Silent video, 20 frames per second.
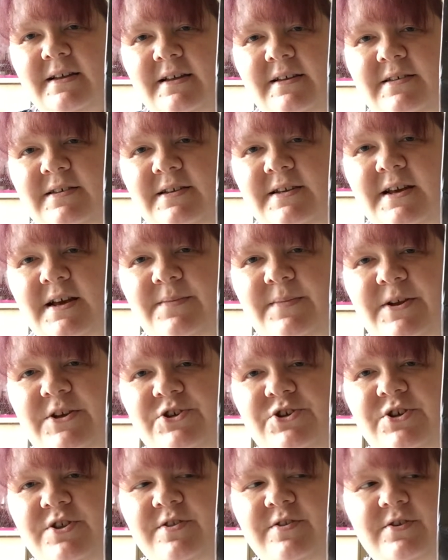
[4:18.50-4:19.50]
It's a
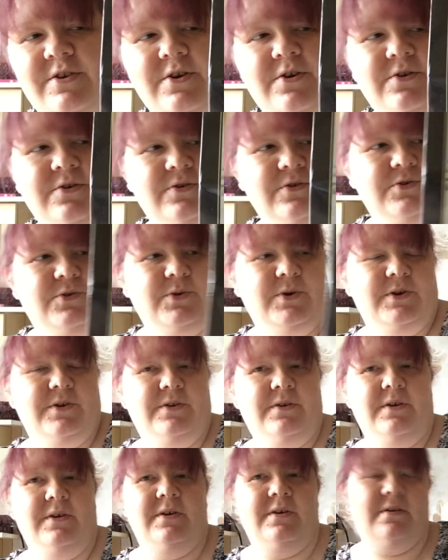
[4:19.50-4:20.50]
Dimensions Gold
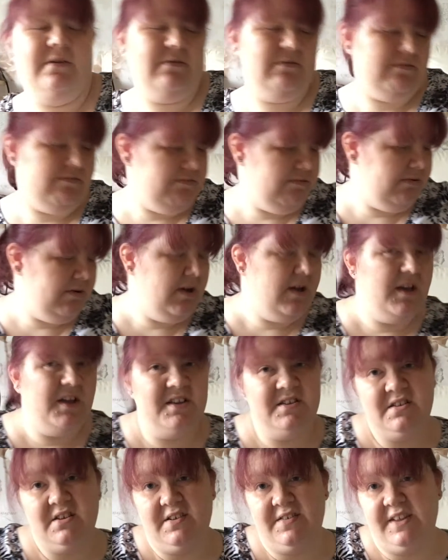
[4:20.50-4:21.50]
one.
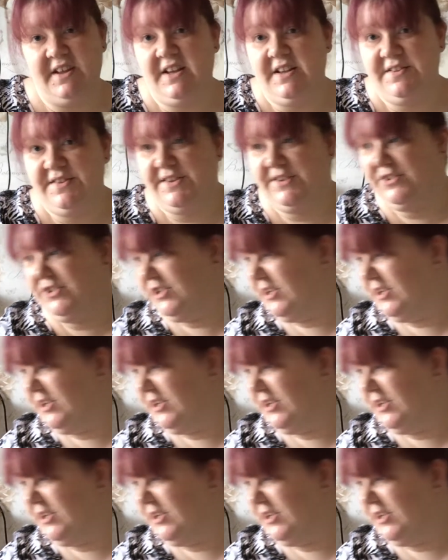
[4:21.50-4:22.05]
Not the easiest